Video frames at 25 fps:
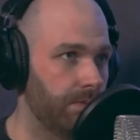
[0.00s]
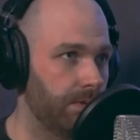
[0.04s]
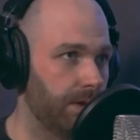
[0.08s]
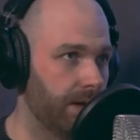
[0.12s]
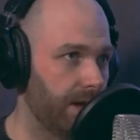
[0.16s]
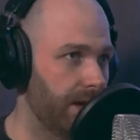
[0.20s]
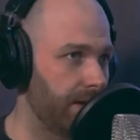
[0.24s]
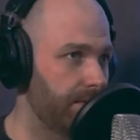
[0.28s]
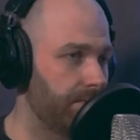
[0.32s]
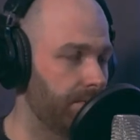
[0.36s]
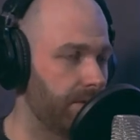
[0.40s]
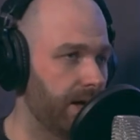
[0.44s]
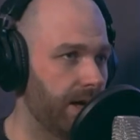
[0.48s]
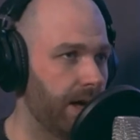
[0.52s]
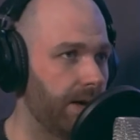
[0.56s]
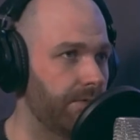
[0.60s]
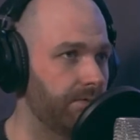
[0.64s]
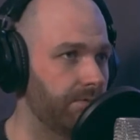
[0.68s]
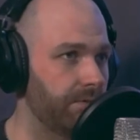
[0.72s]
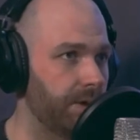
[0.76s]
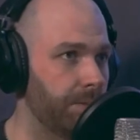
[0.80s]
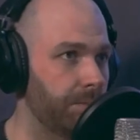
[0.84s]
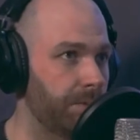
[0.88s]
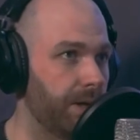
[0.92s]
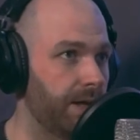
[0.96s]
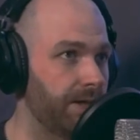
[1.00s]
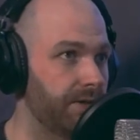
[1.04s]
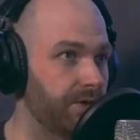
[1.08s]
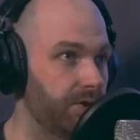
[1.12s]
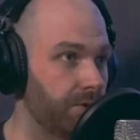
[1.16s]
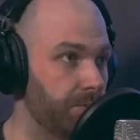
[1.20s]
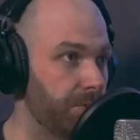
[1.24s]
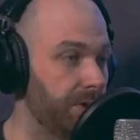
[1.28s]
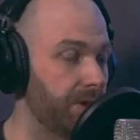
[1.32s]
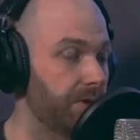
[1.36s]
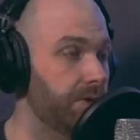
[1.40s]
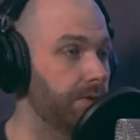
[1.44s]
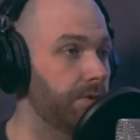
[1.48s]
they they haven't replenished
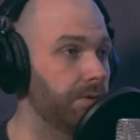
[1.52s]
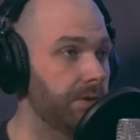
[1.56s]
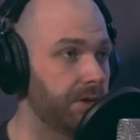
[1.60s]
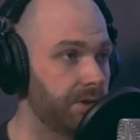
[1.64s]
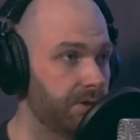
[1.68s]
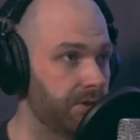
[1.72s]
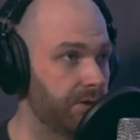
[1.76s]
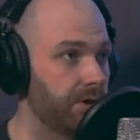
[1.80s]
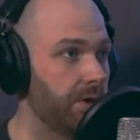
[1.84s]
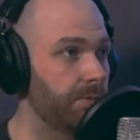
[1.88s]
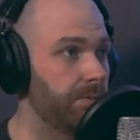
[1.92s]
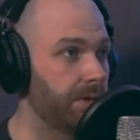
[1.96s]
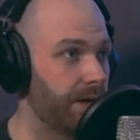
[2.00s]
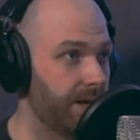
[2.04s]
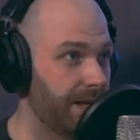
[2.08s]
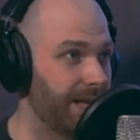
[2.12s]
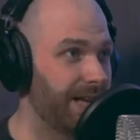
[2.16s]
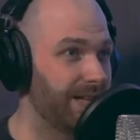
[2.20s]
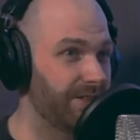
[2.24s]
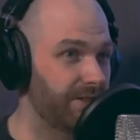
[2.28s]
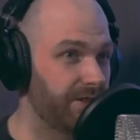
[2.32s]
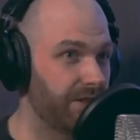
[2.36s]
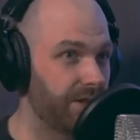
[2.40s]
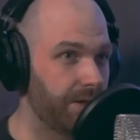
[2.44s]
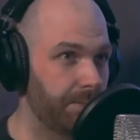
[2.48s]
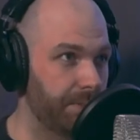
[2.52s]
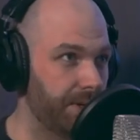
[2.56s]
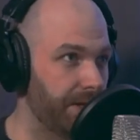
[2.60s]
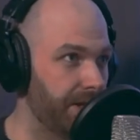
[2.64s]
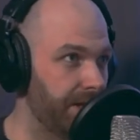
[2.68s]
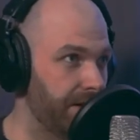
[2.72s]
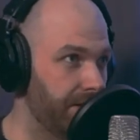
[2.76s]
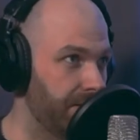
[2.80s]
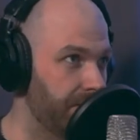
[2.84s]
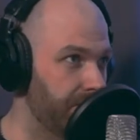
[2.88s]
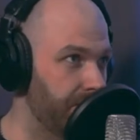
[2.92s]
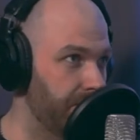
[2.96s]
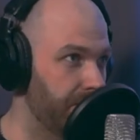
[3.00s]
and we do need soap, then that's going to be an
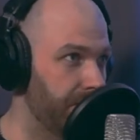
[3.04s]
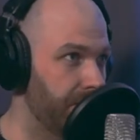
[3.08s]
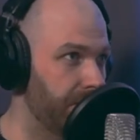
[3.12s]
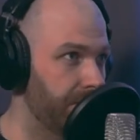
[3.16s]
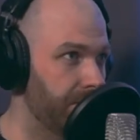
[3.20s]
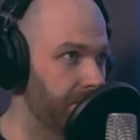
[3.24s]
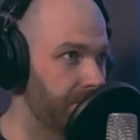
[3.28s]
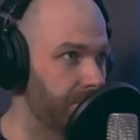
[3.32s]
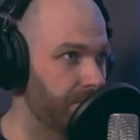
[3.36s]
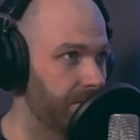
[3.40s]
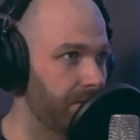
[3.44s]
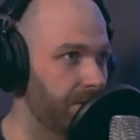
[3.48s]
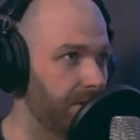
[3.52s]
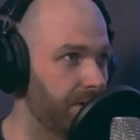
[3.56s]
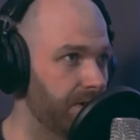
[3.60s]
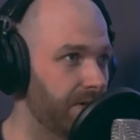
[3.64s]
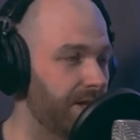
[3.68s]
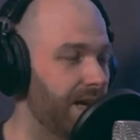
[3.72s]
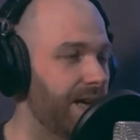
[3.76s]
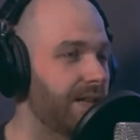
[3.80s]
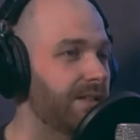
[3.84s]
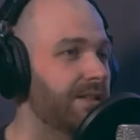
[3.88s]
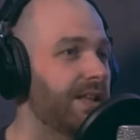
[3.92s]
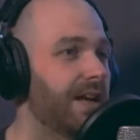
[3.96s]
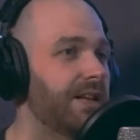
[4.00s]
inconvenience because that yeah.